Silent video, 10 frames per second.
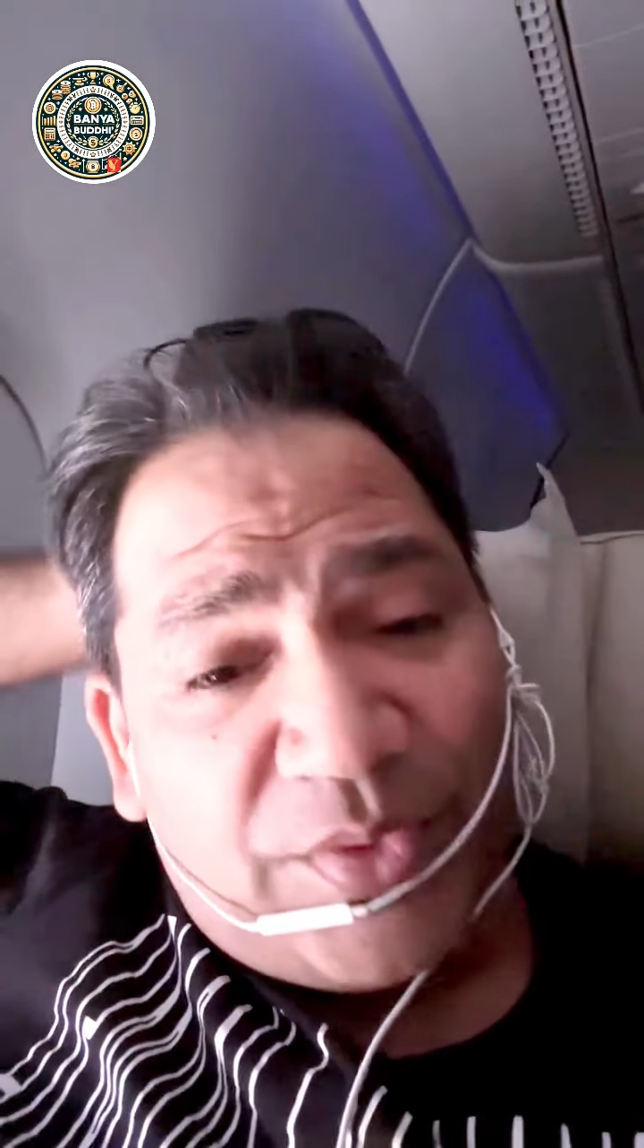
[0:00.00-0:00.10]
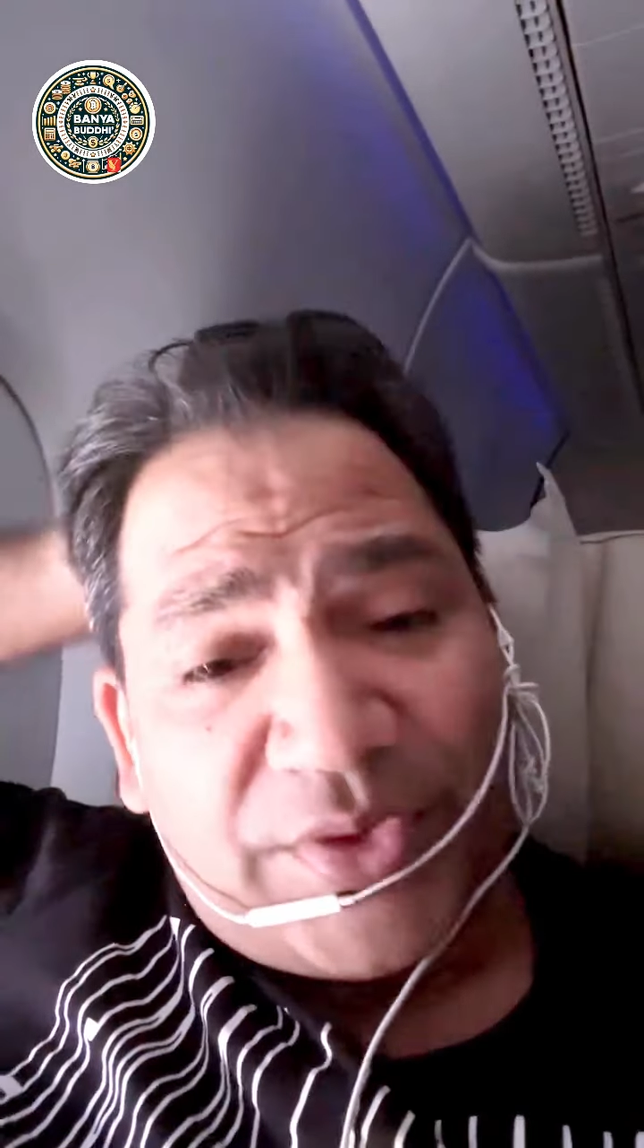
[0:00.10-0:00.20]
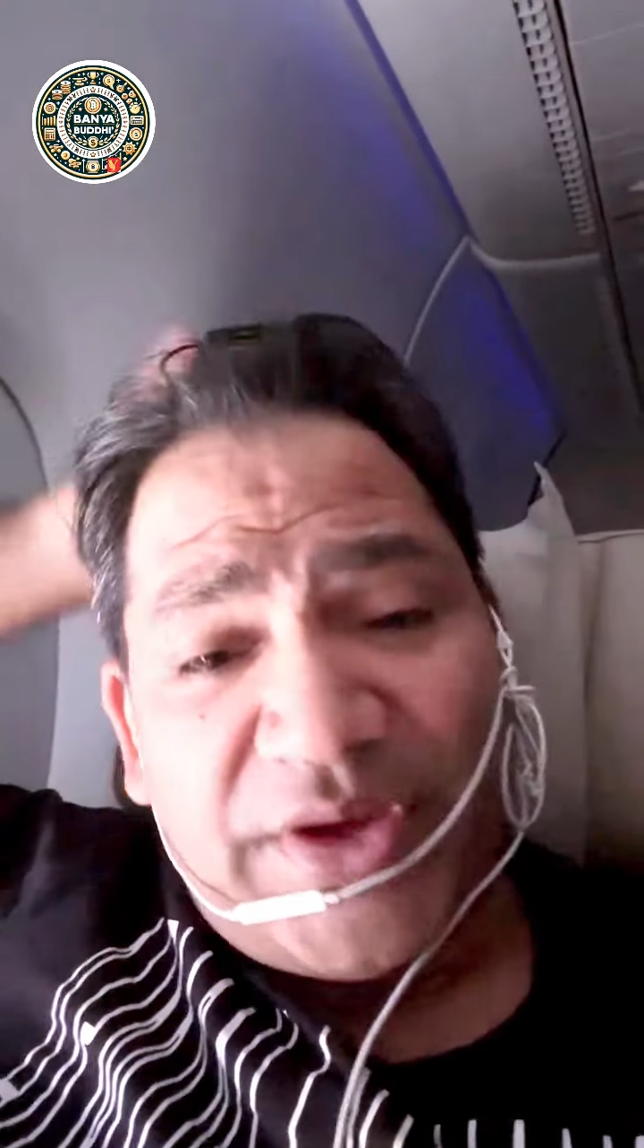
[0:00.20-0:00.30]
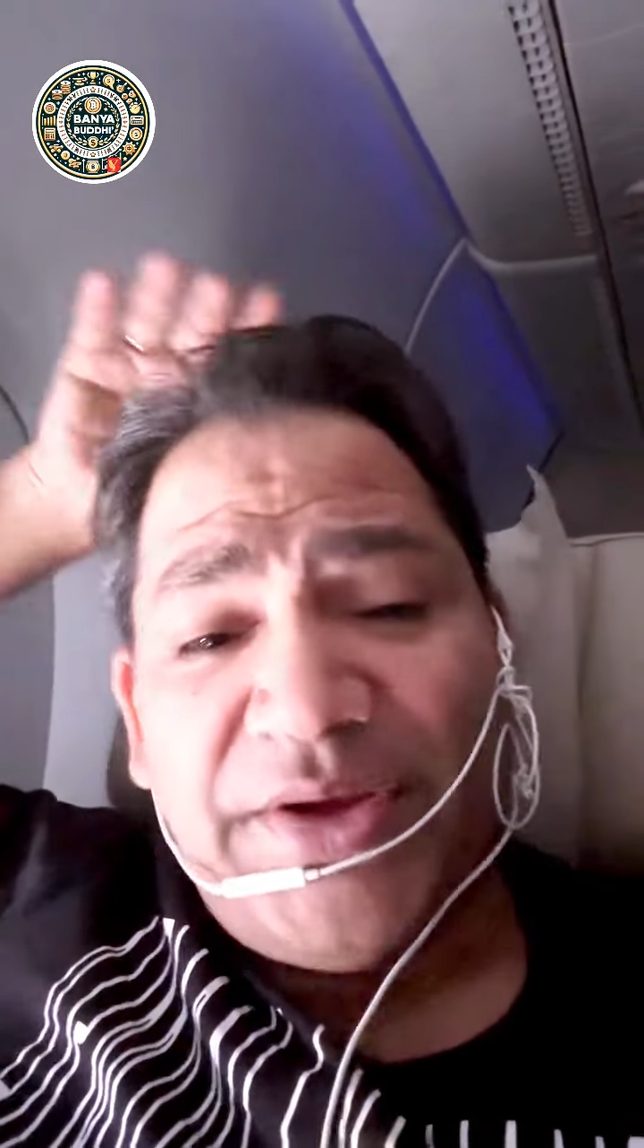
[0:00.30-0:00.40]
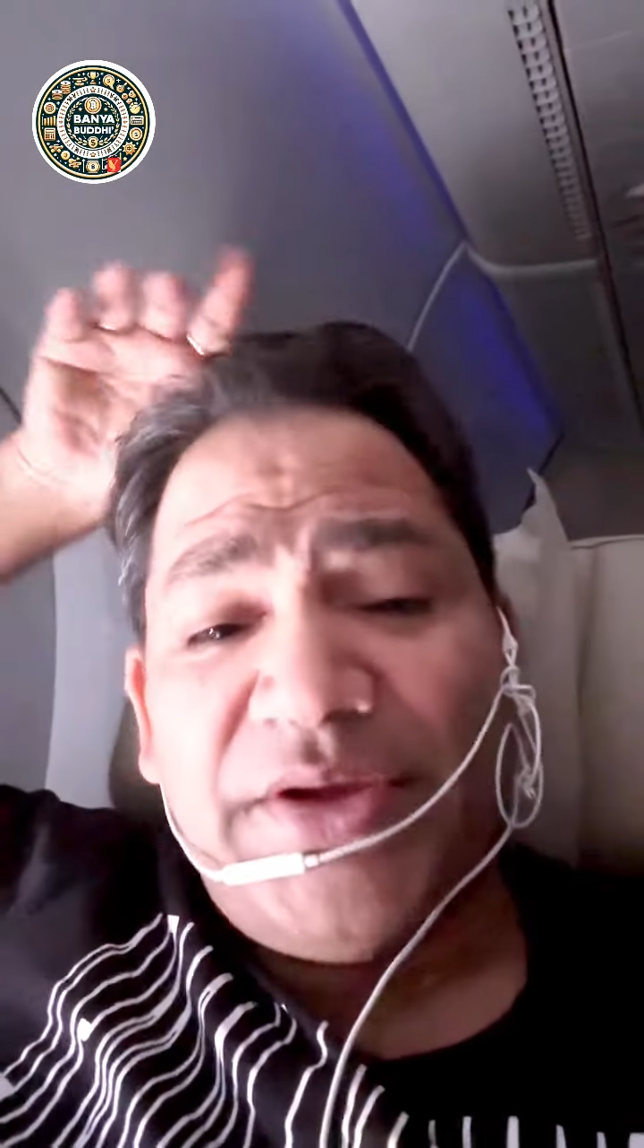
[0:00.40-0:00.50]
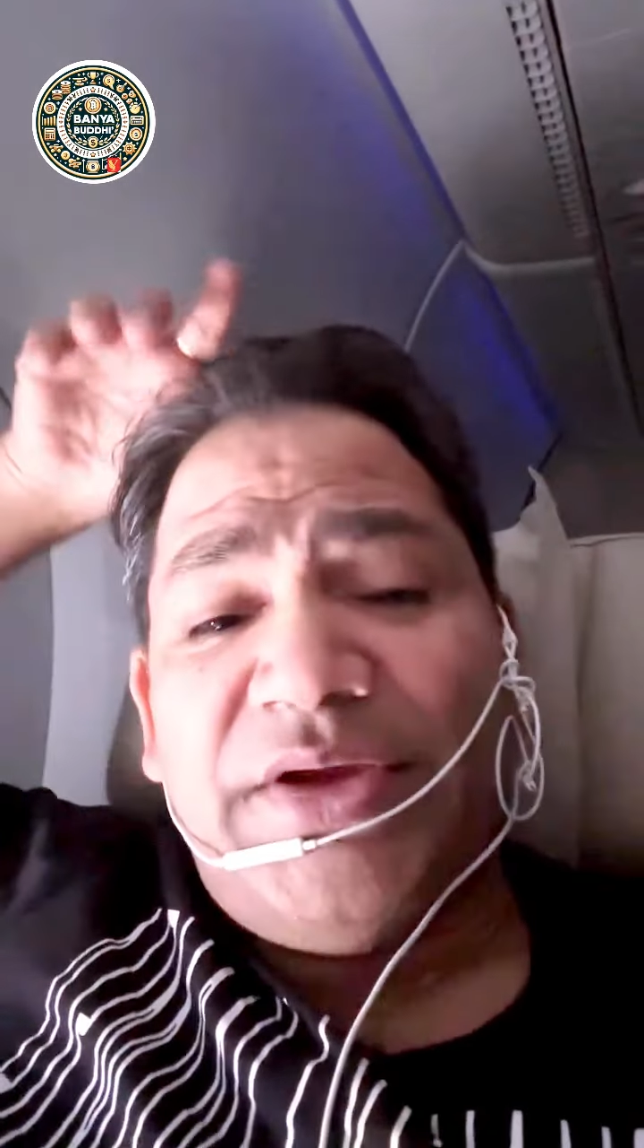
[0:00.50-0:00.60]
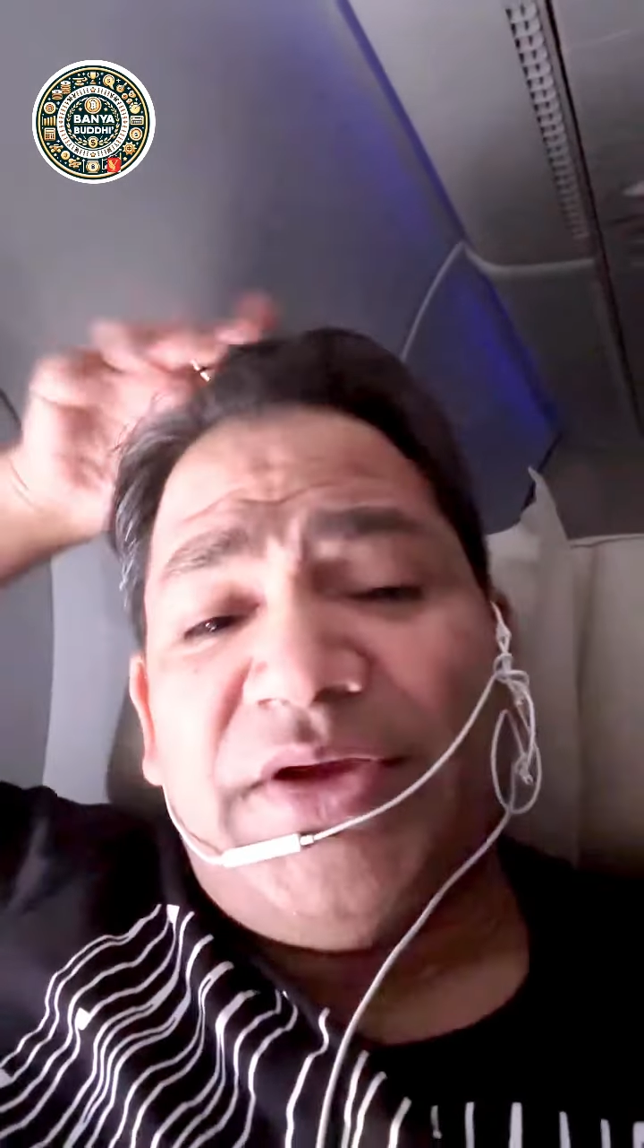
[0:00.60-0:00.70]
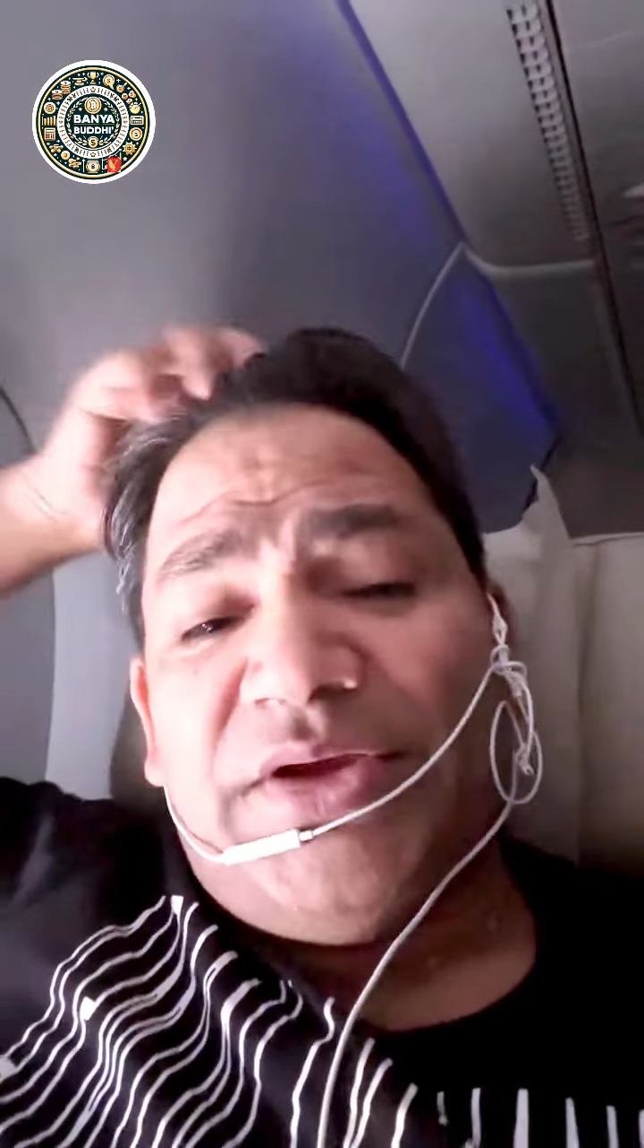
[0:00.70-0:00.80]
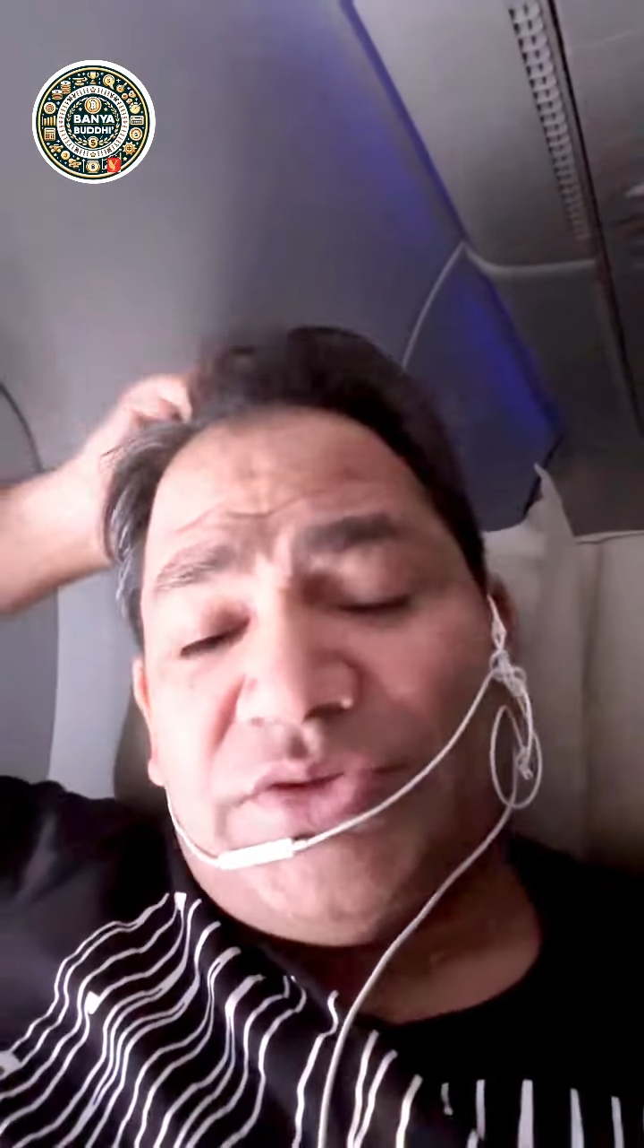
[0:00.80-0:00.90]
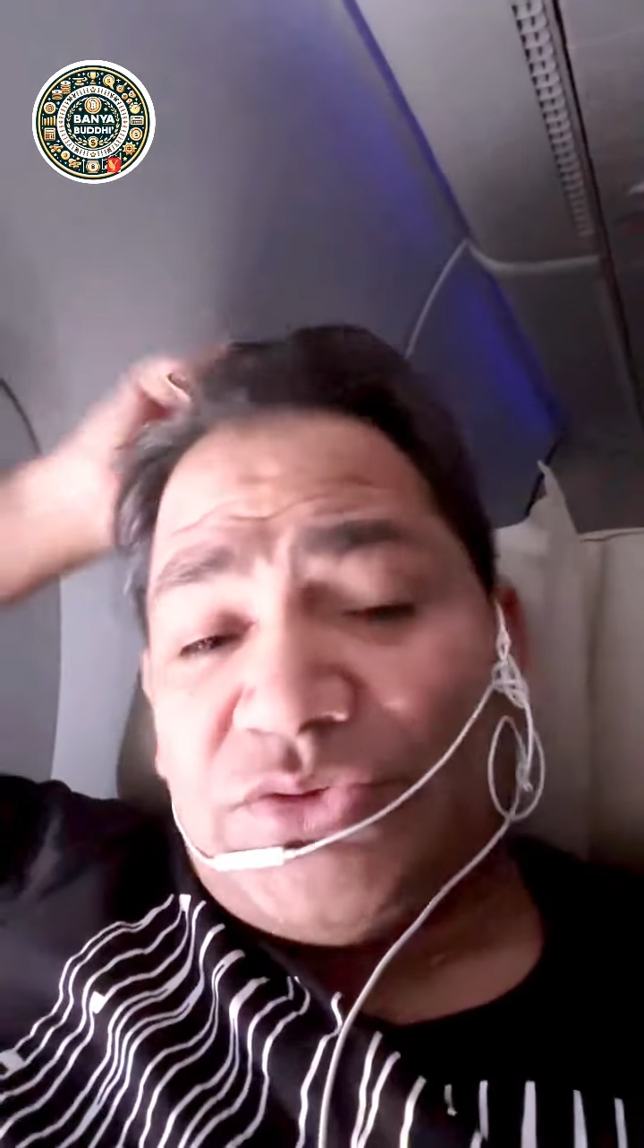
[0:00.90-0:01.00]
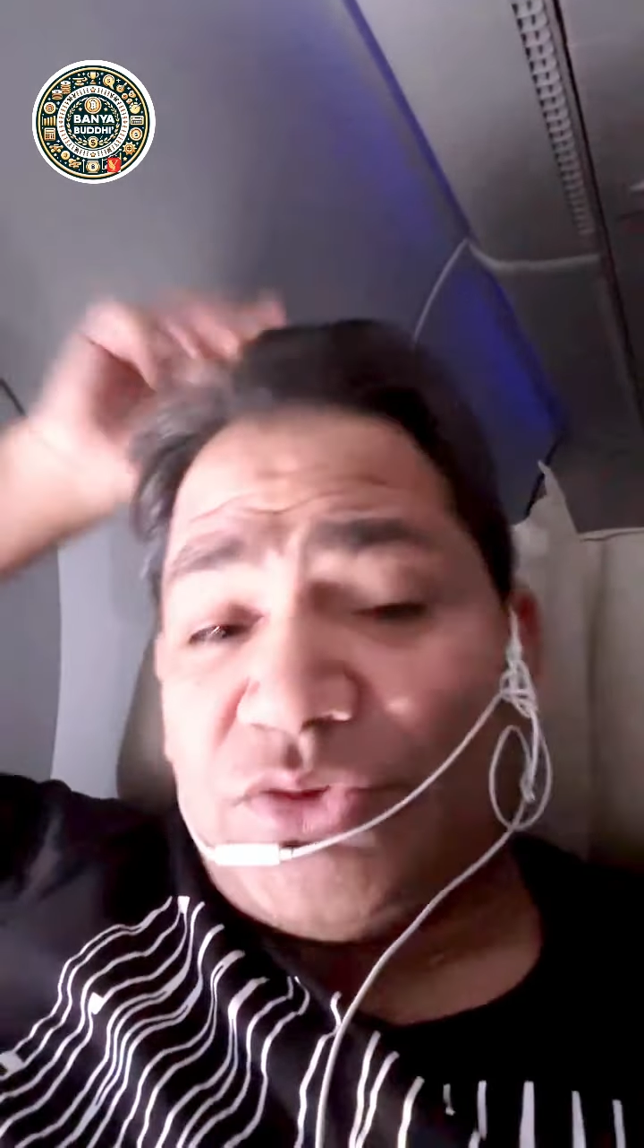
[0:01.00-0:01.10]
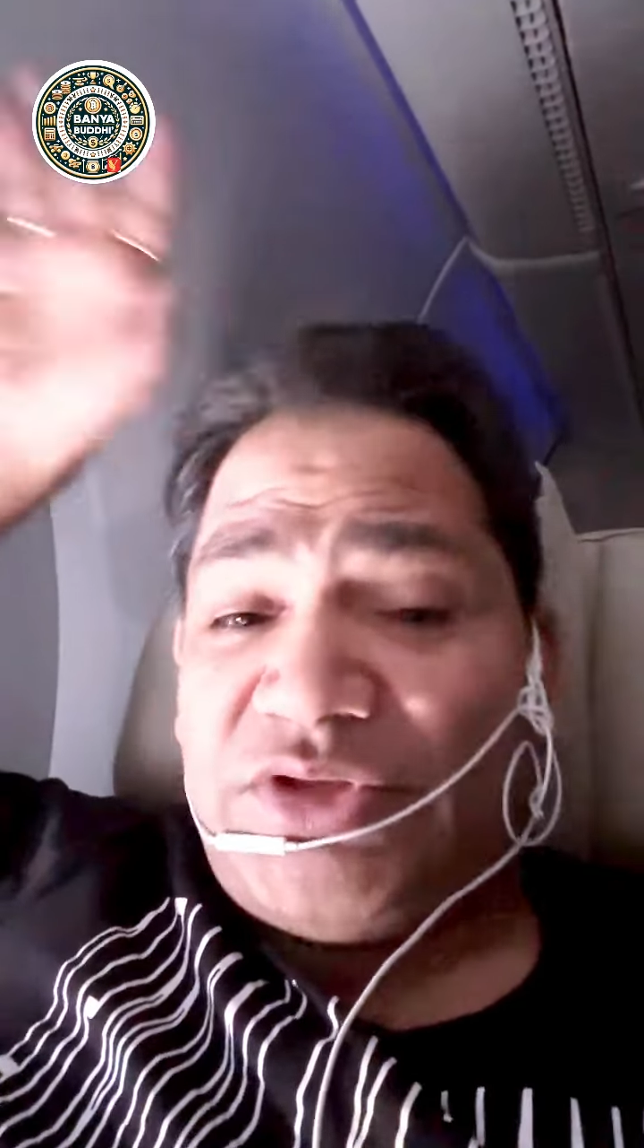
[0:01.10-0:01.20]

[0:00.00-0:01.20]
Okay, so